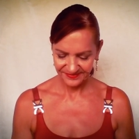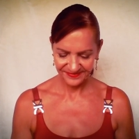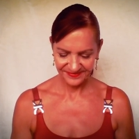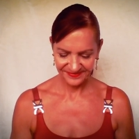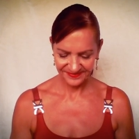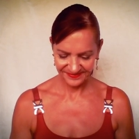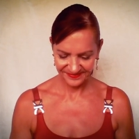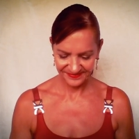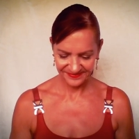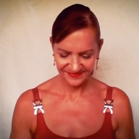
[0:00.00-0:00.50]

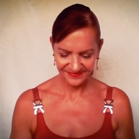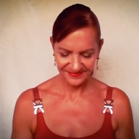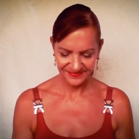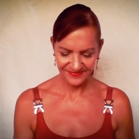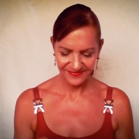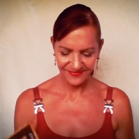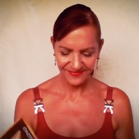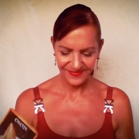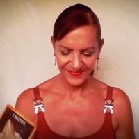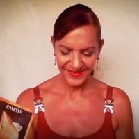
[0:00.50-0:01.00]
Mm.
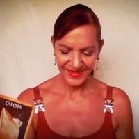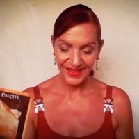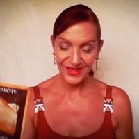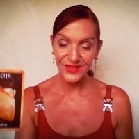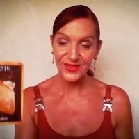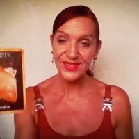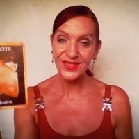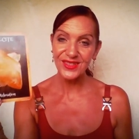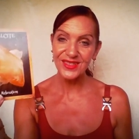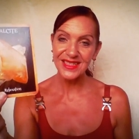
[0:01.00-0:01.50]
You
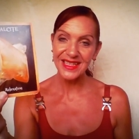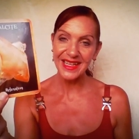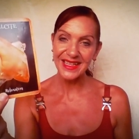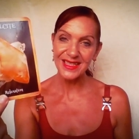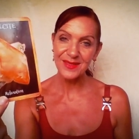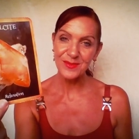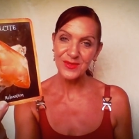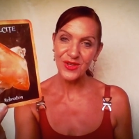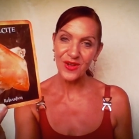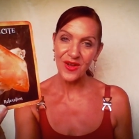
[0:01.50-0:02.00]
also got to take
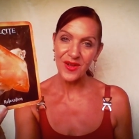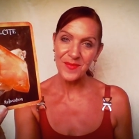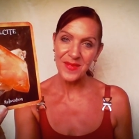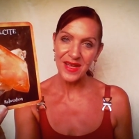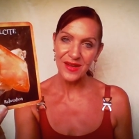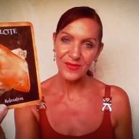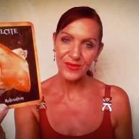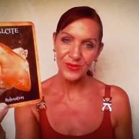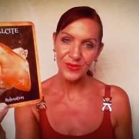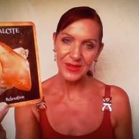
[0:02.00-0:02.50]
some time
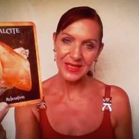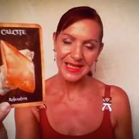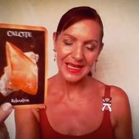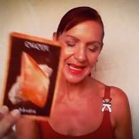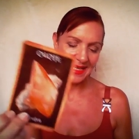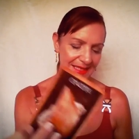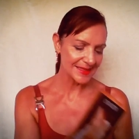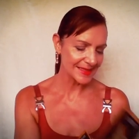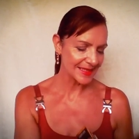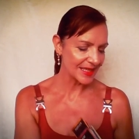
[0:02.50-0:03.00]
out for
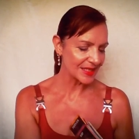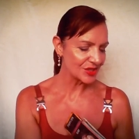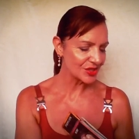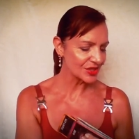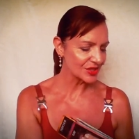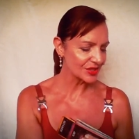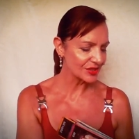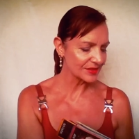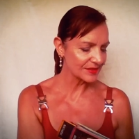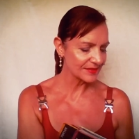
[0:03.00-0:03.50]

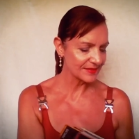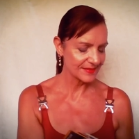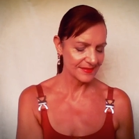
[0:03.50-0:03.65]
relaxation